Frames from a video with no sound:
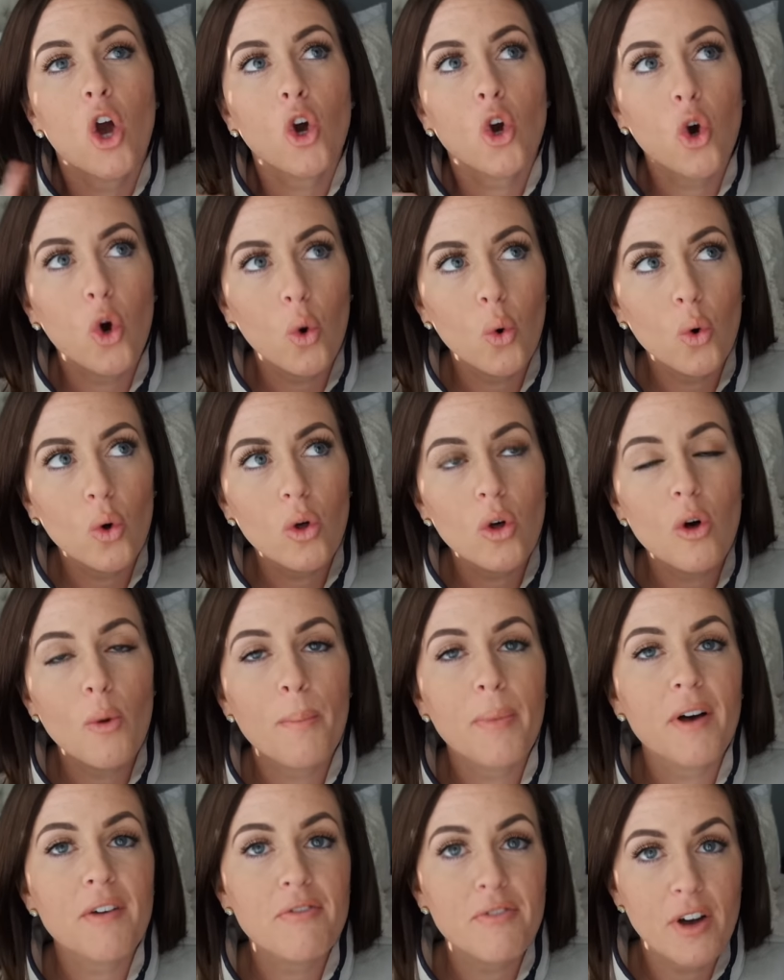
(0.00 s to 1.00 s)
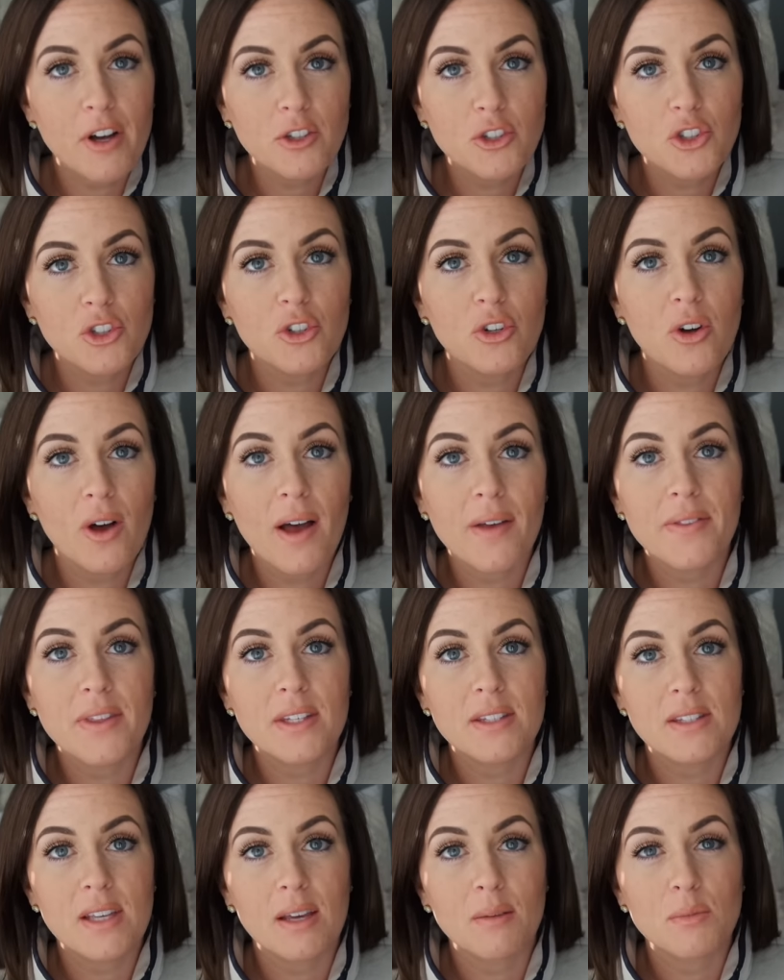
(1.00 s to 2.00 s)
cool but functional at
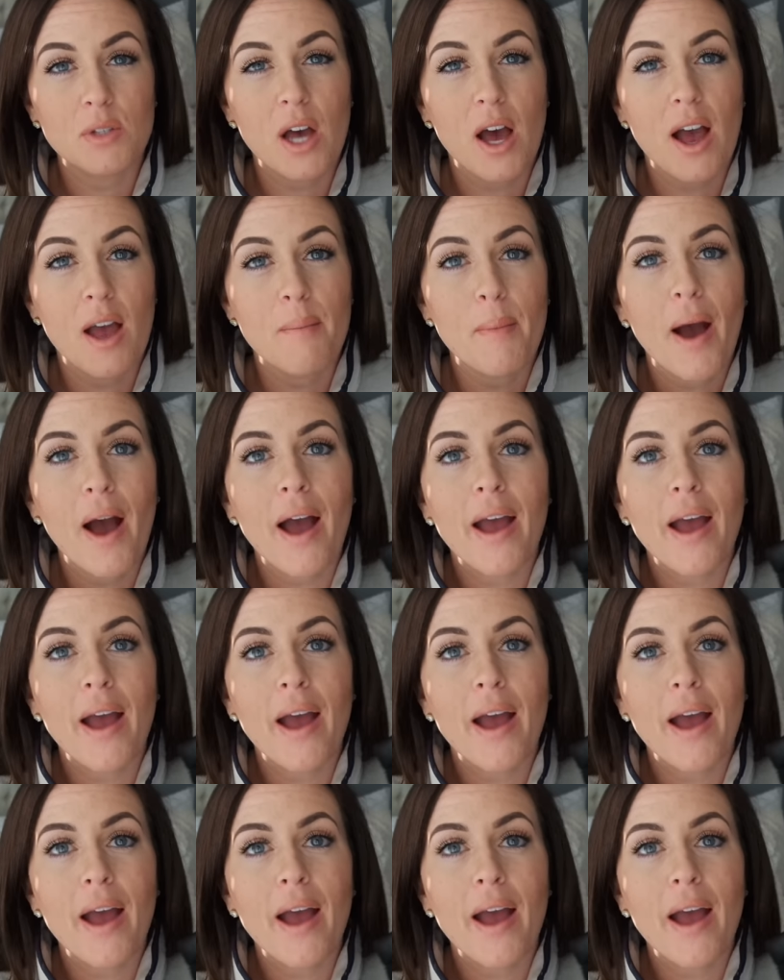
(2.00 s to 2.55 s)
the same time.